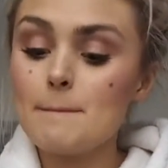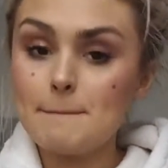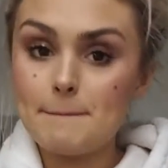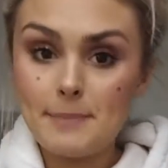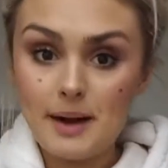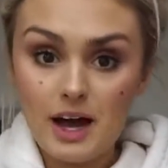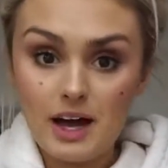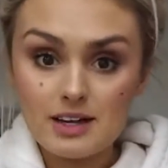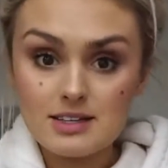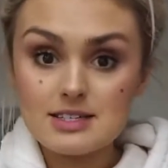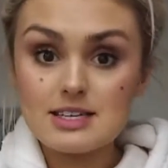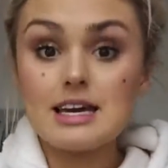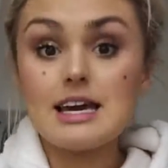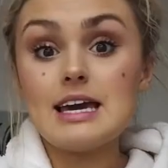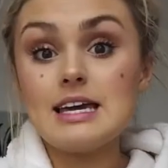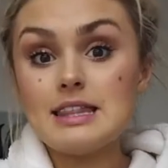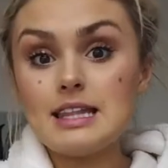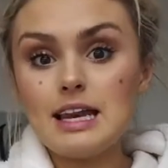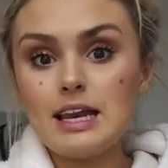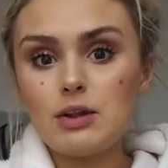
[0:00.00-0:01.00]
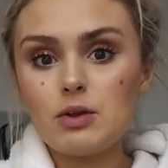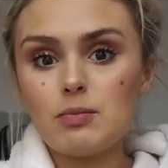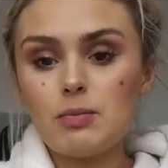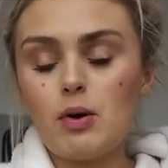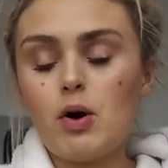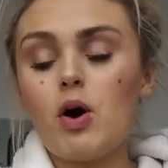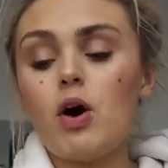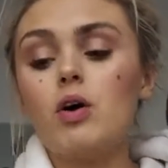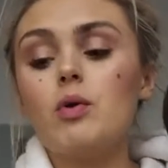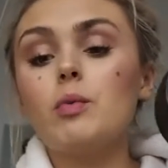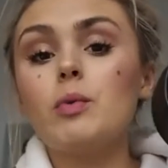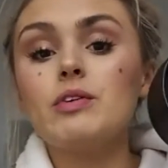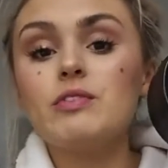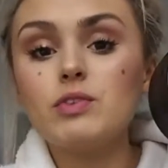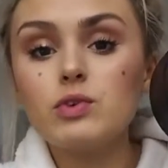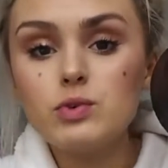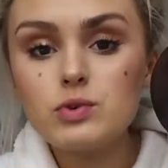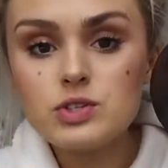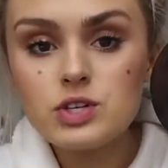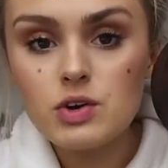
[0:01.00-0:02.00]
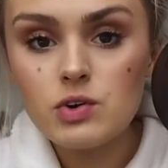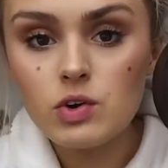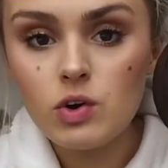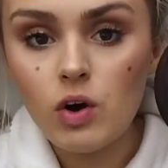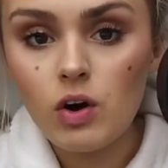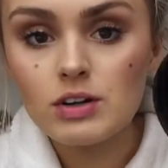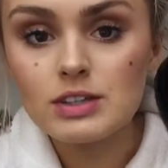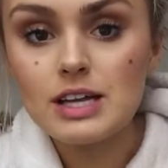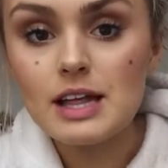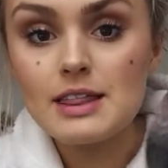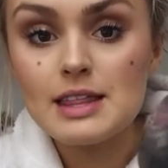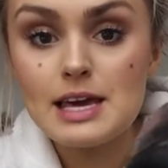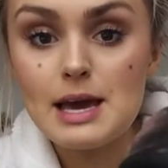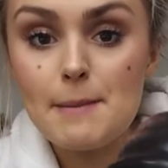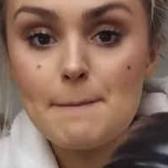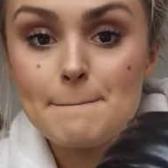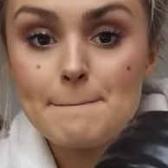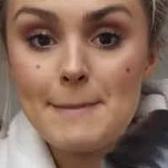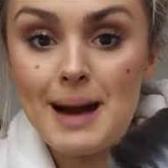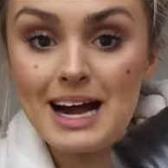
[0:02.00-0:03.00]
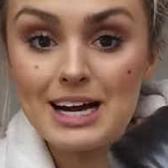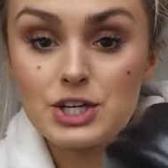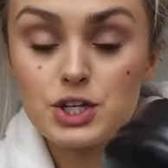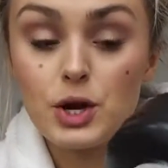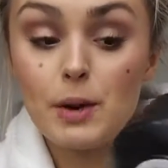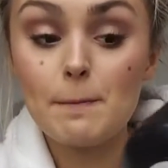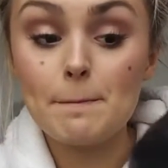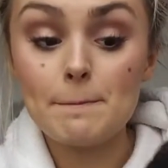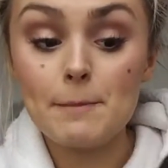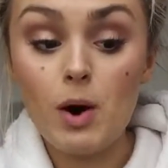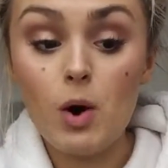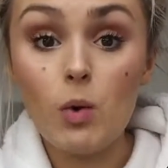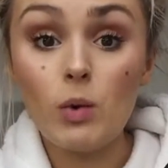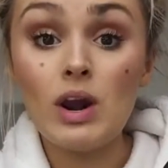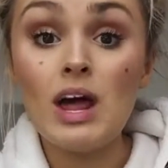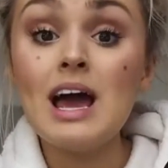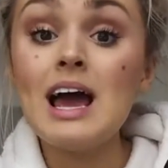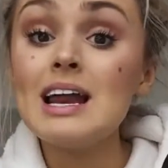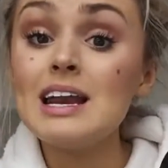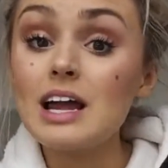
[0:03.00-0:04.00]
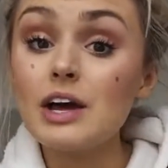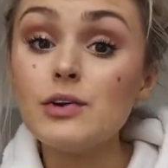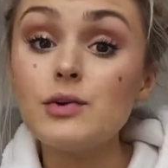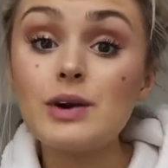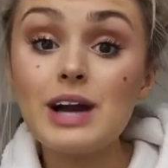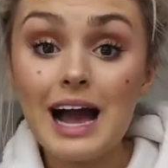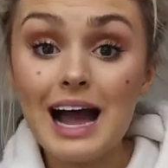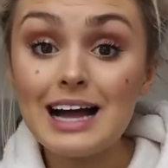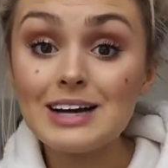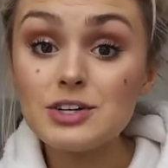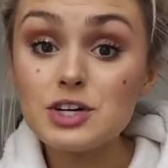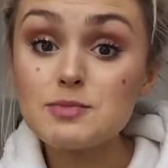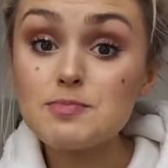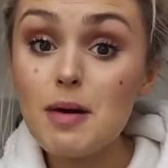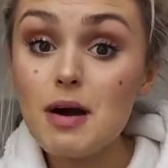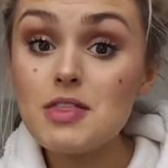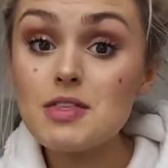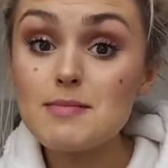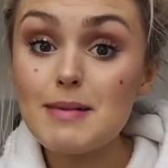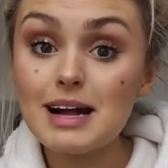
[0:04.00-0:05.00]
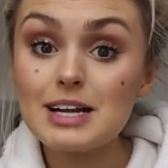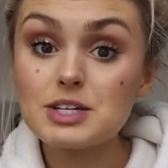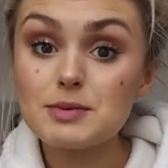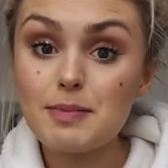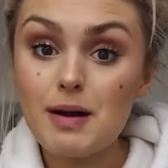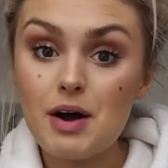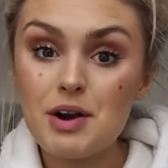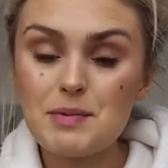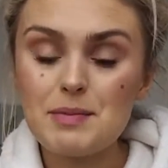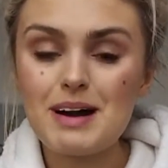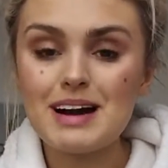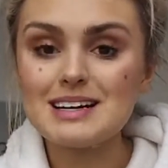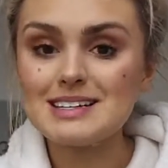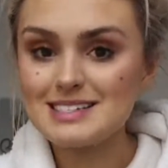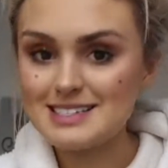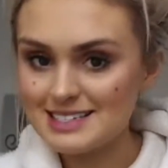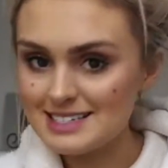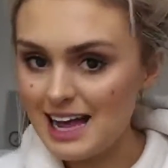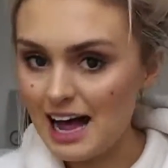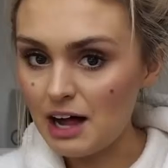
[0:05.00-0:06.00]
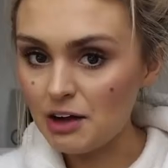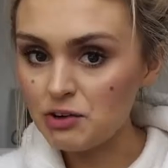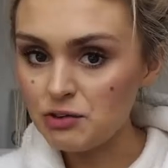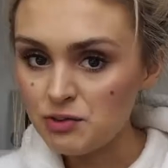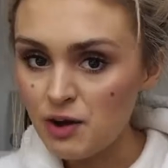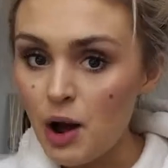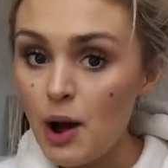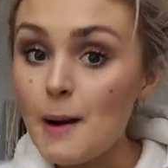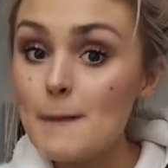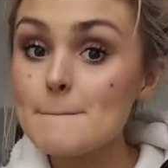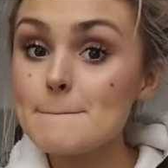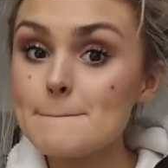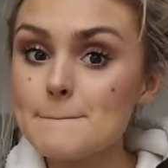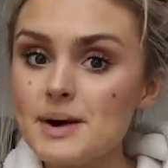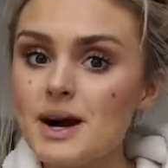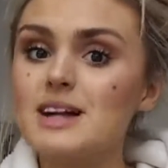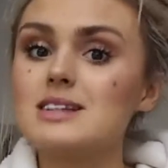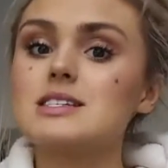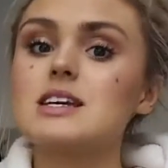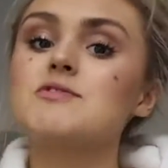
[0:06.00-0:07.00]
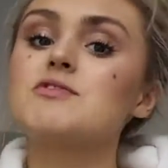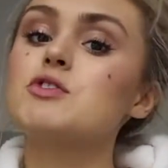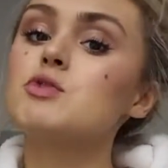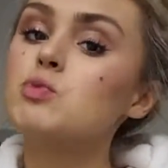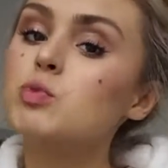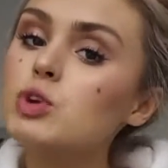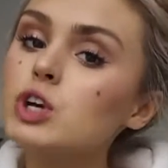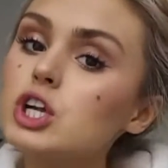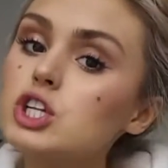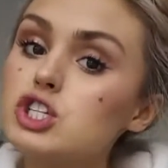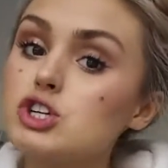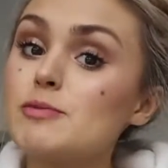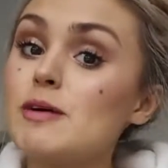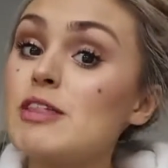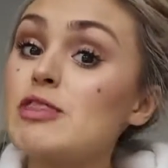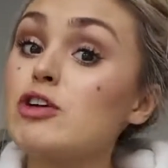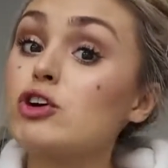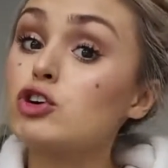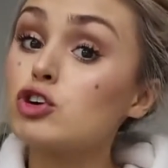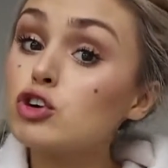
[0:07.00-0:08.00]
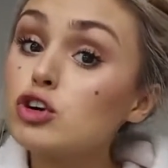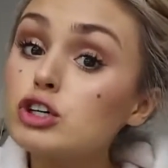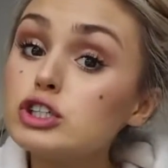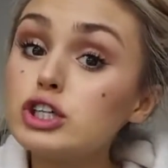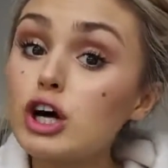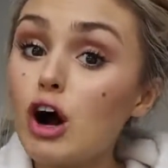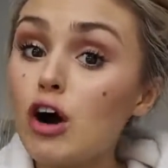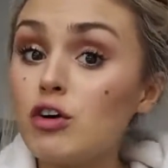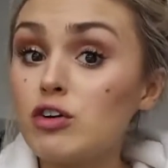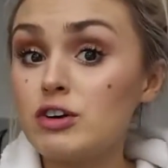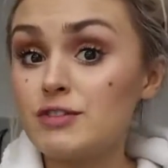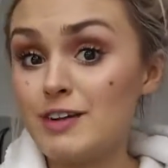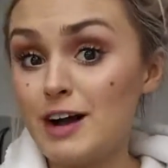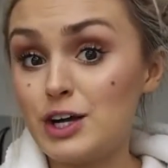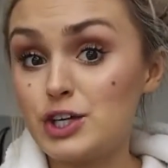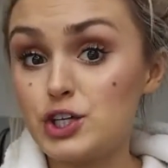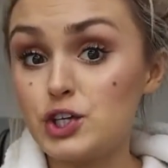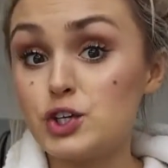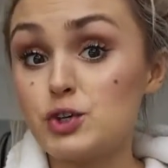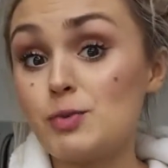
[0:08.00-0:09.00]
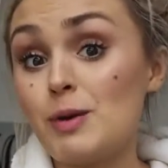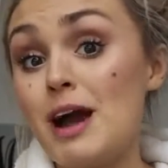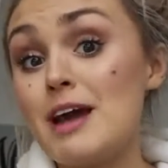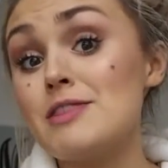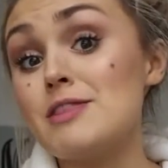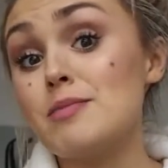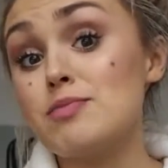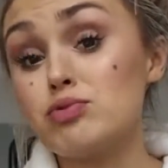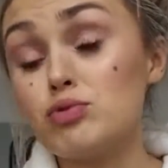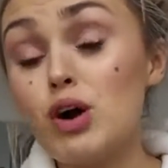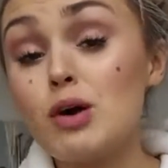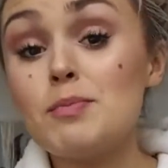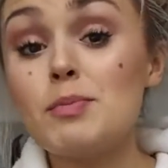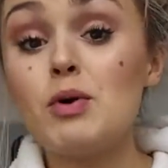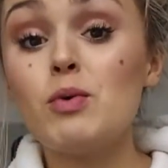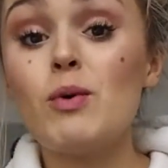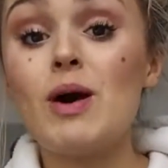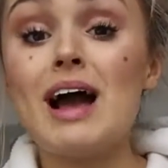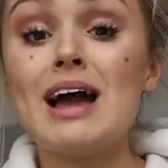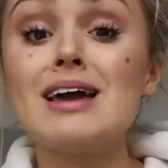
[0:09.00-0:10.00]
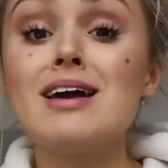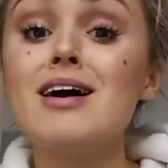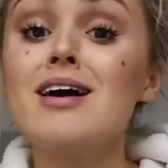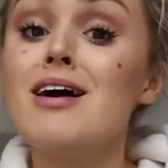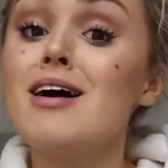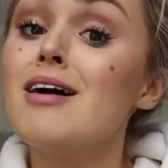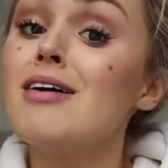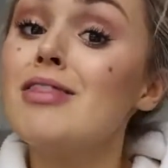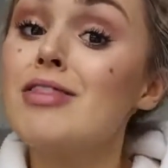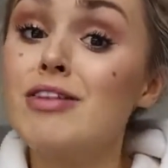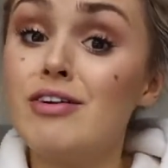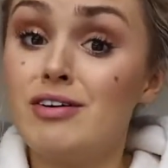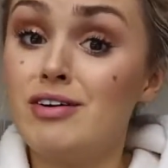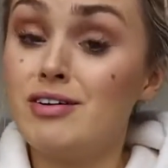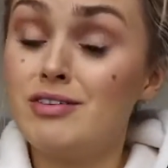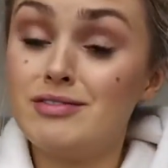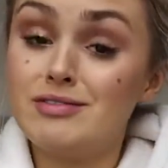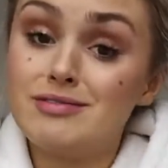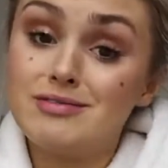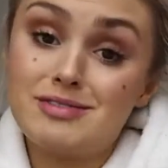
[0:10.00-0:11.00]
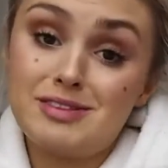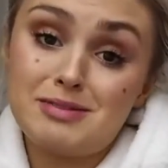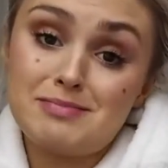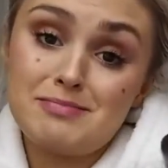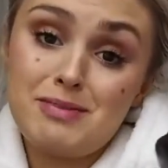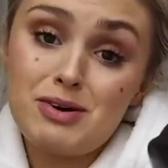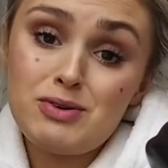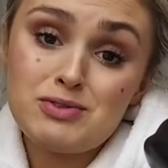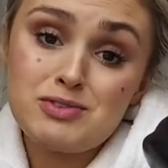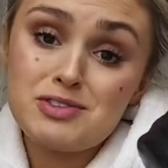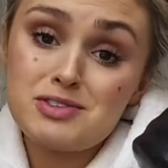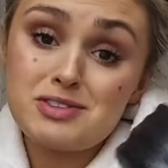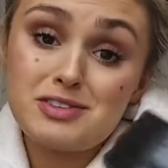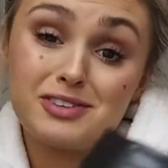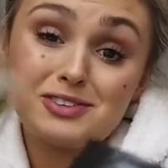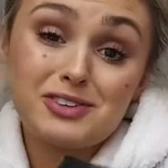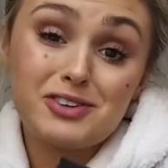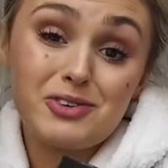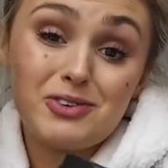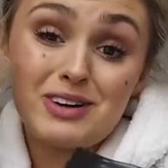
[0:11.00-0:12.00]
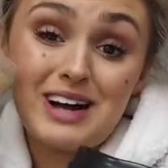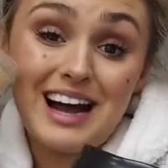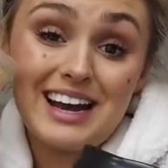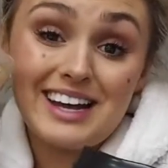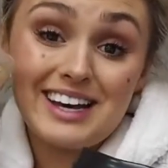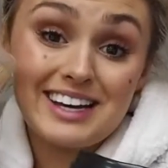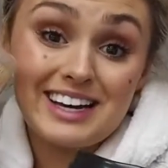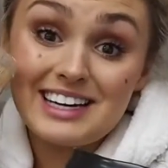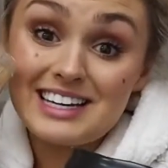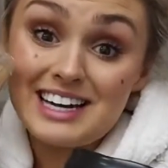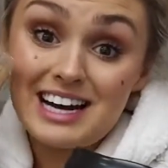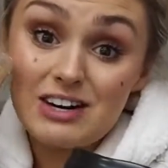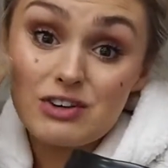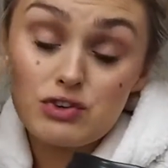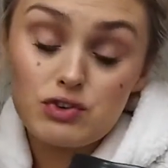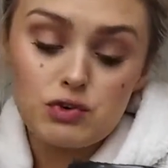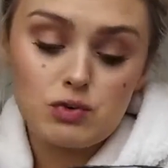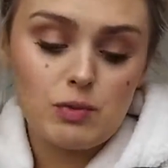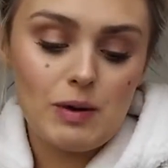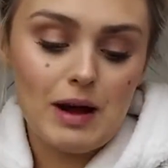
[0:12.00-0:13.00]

But in the little pot, we've also got the matcha bowl. Now, you can just buy the matcha powder by itself, but if you want to do it the good old-fashioned way, the proper way, the most organic and natural